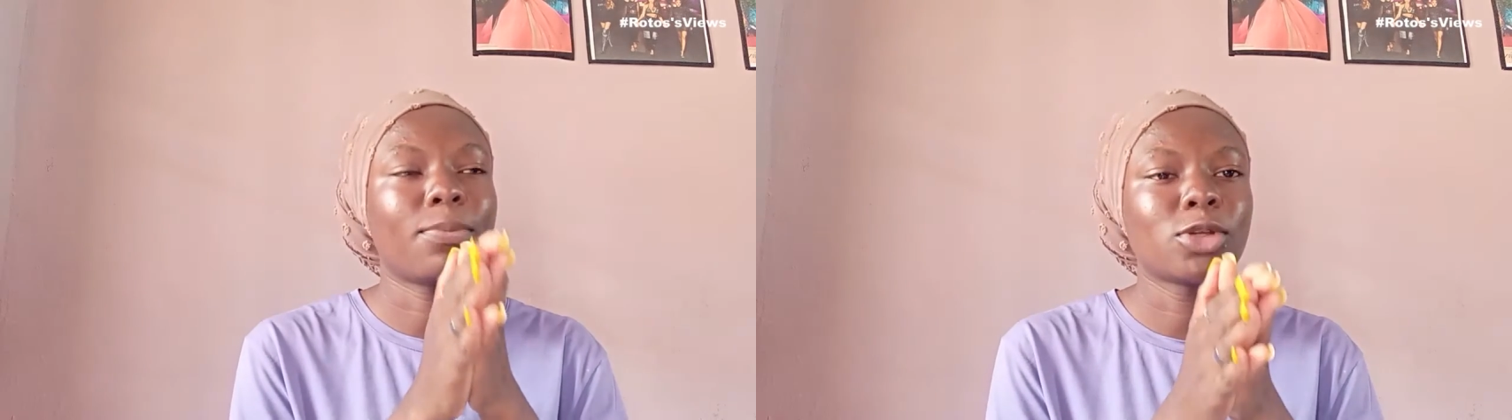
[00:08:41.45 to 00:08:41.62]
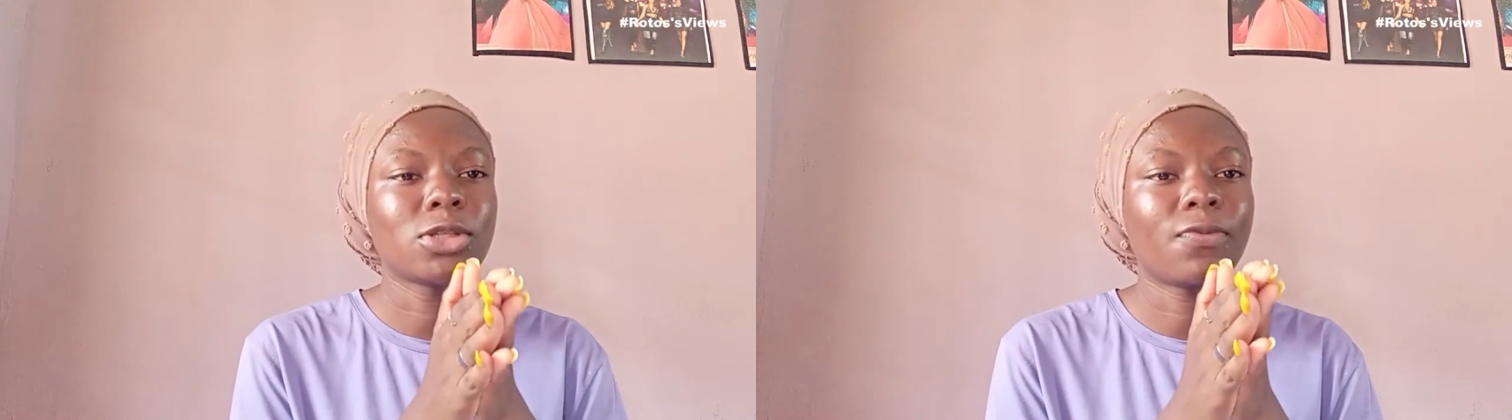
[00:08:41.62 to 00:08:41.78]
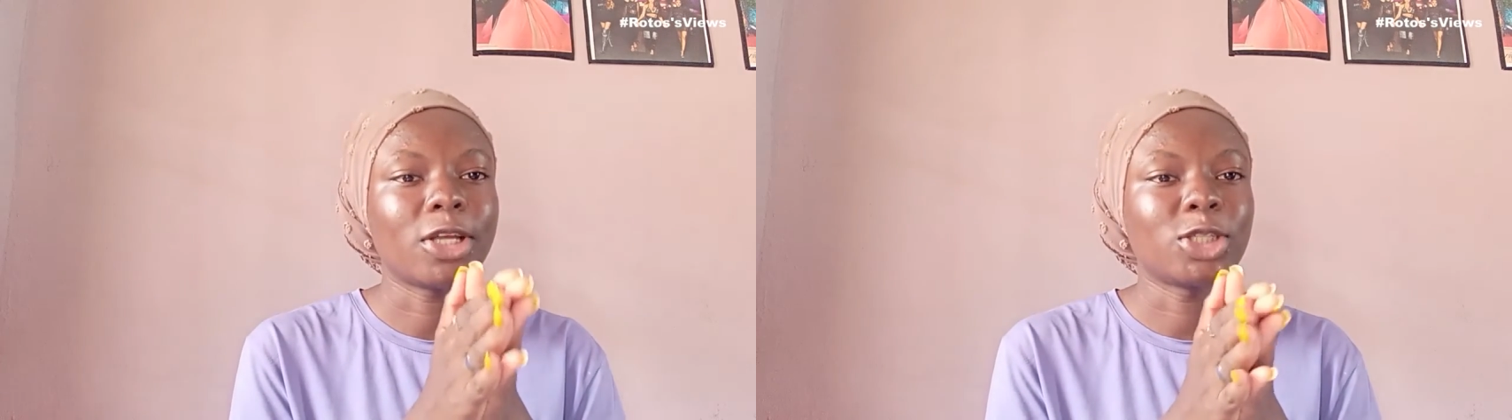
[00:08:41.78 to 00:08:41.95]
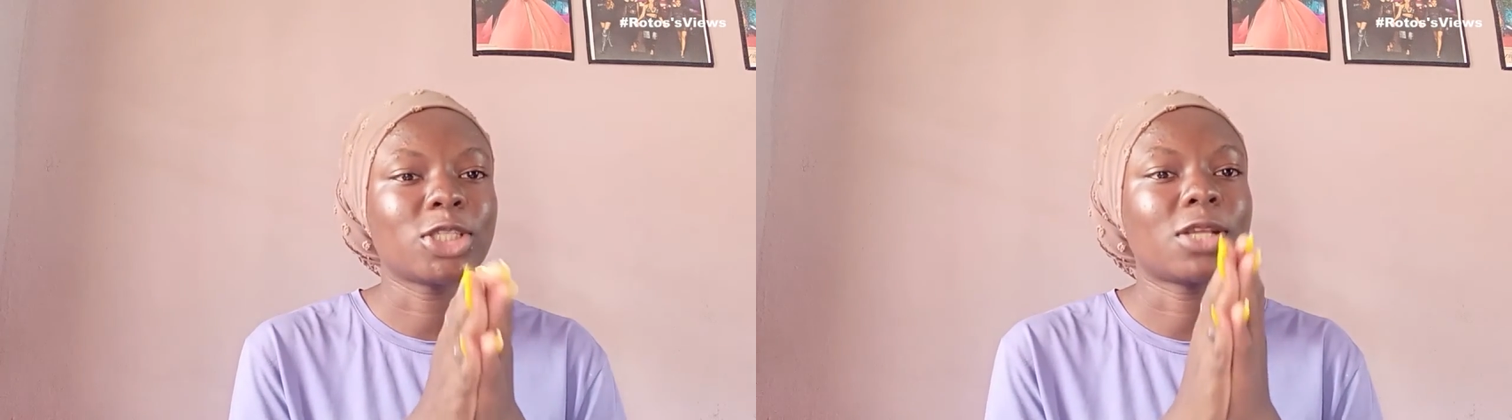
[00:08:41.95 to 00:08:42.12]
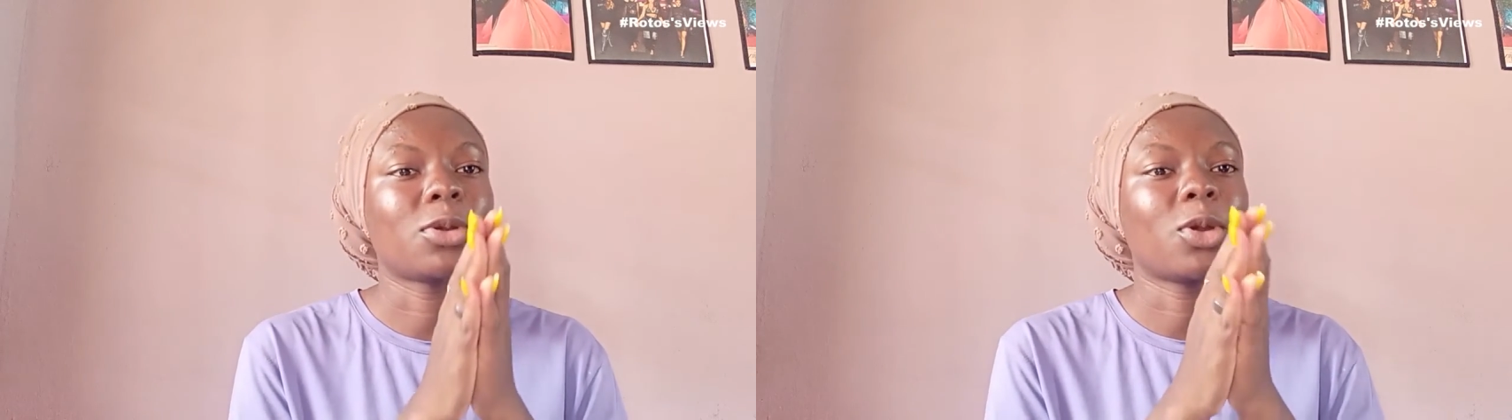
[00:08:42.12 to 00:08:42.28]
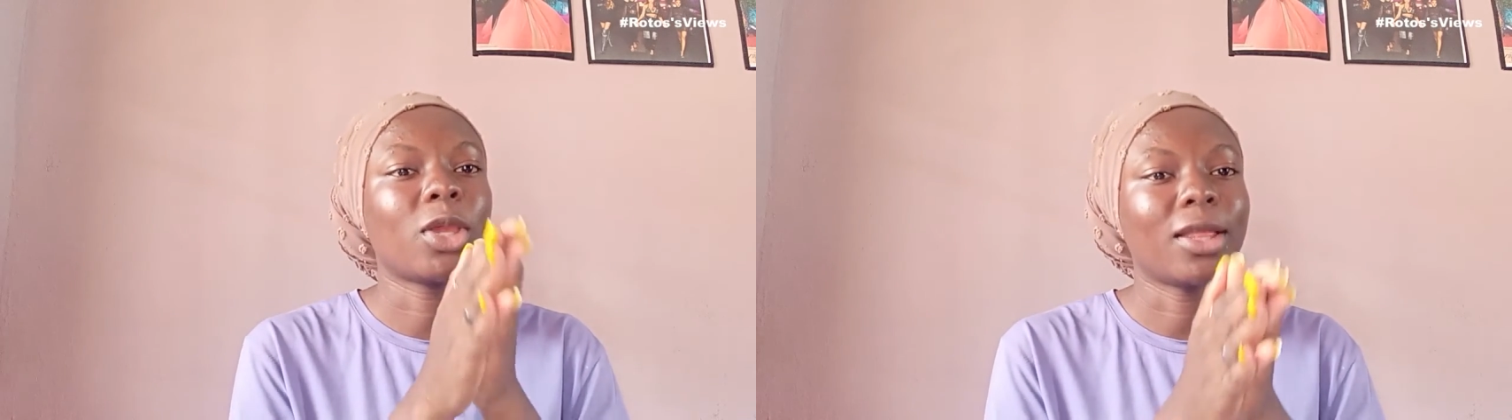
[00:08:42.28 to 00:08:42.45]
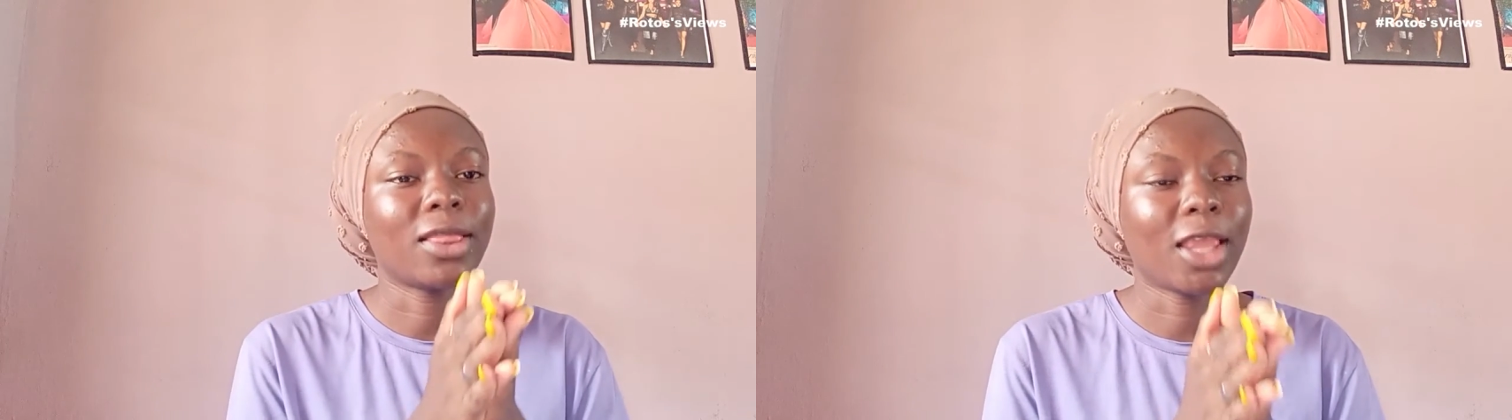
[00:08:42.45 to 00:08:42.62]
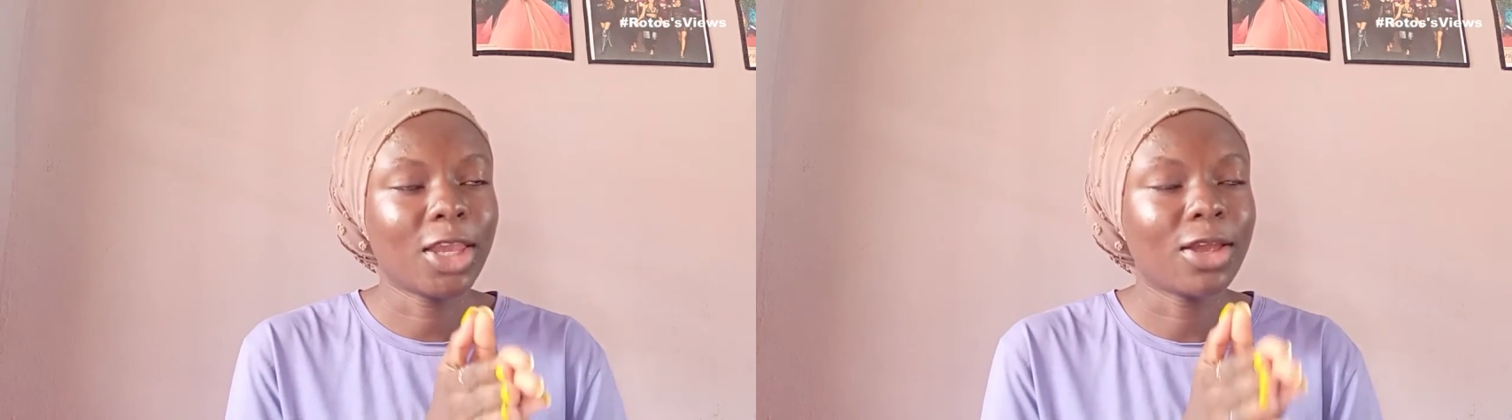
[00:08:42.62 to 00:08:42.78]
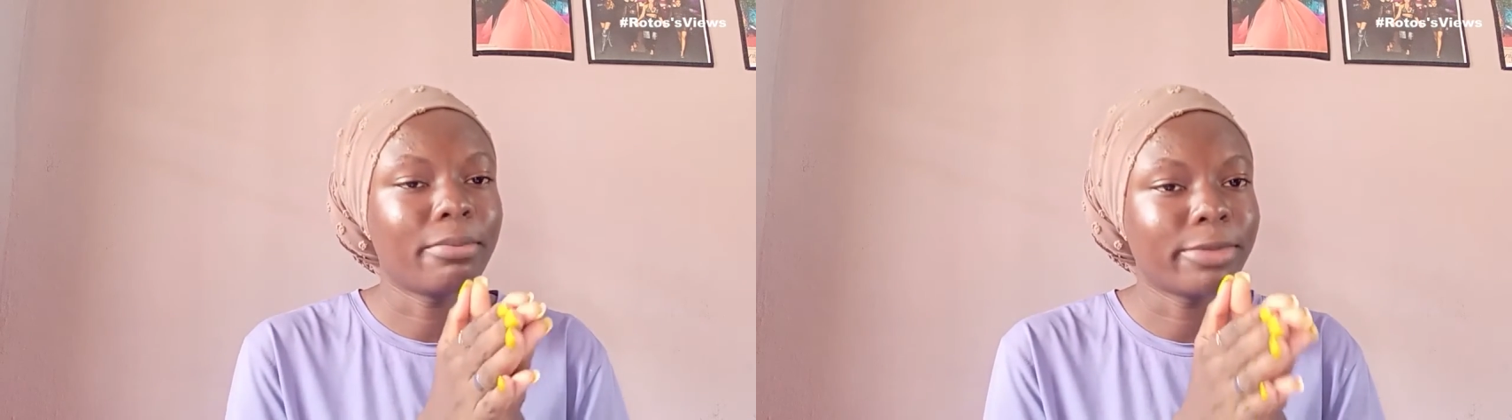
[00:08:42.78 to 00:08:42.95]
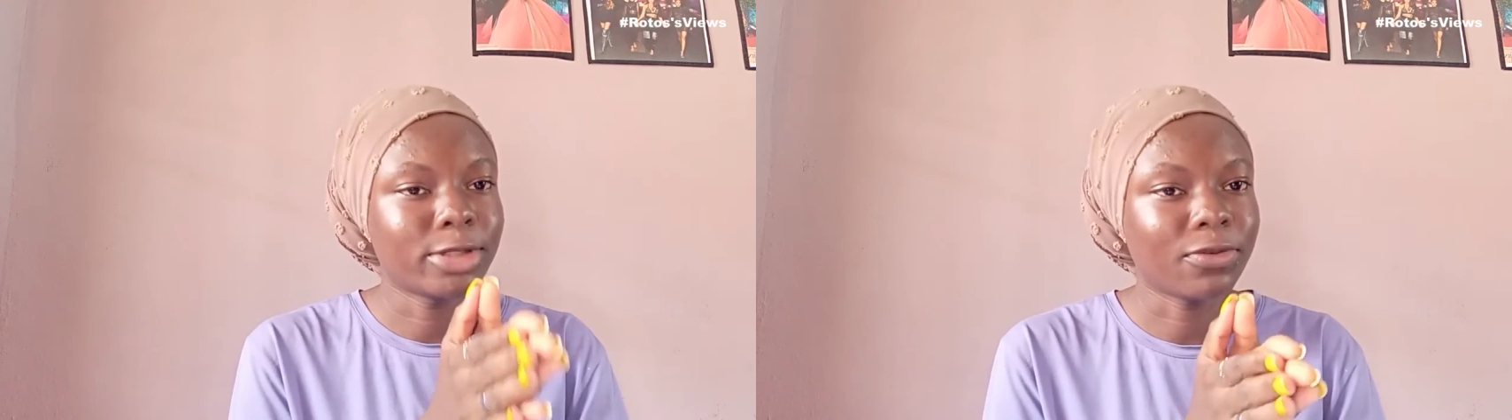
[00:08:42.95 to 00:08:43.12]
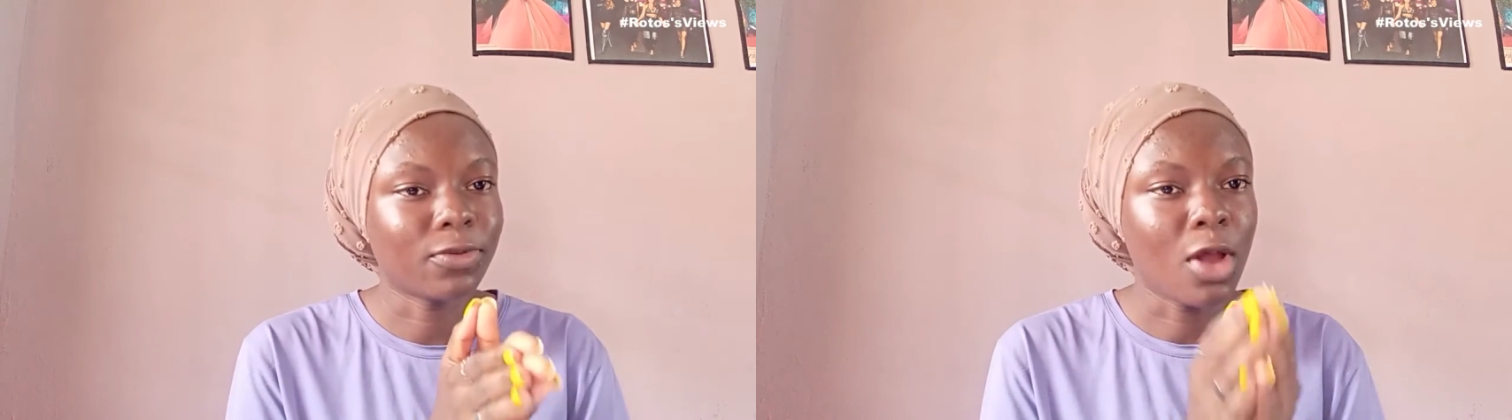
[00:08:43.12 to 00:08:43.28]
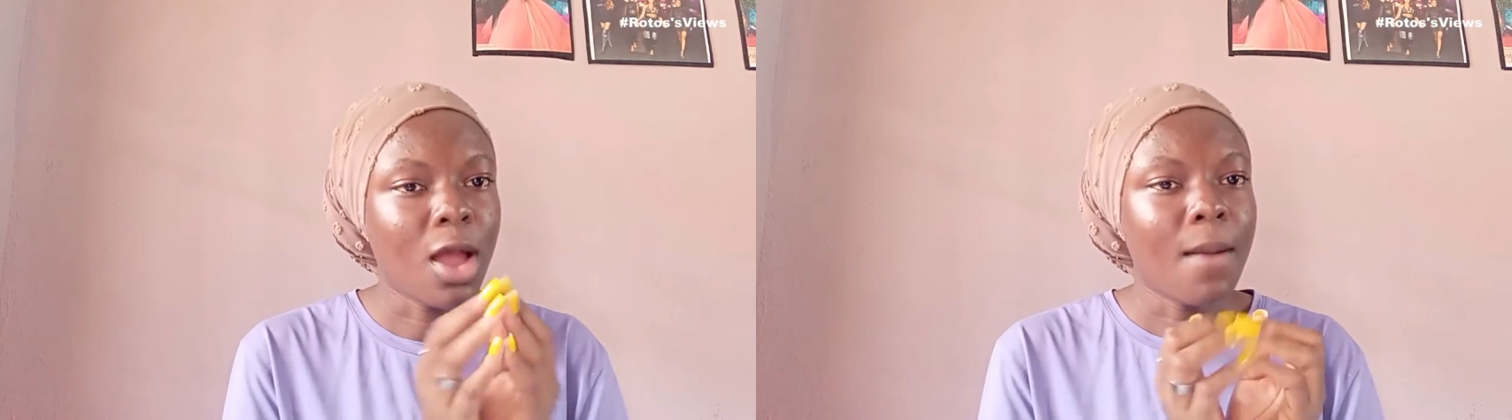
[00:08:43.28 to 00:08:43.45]
beautiful and just say, yeah, thank you, I'm
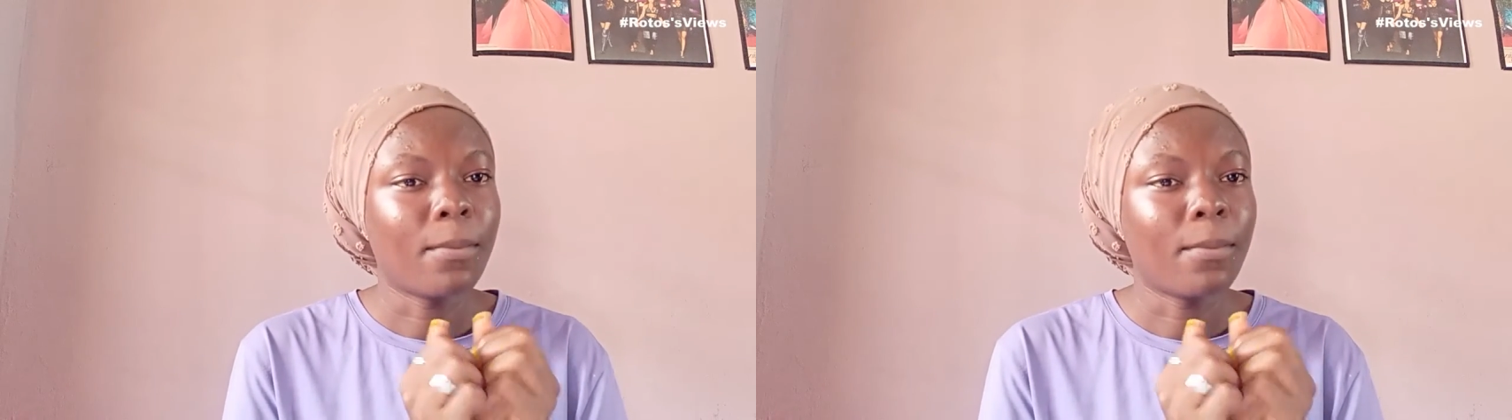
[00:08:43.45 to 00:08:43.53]
beautiful.